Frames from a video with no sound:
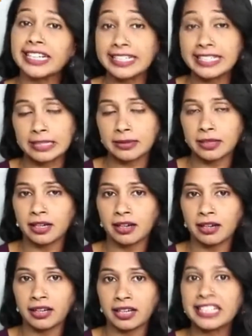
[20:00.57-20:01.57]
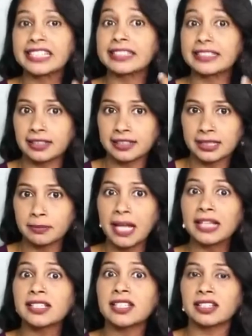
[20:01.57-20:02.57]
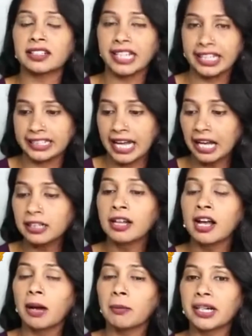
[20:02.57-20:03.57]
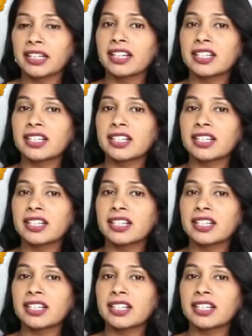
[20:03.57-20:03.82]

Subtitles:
It smells like that, but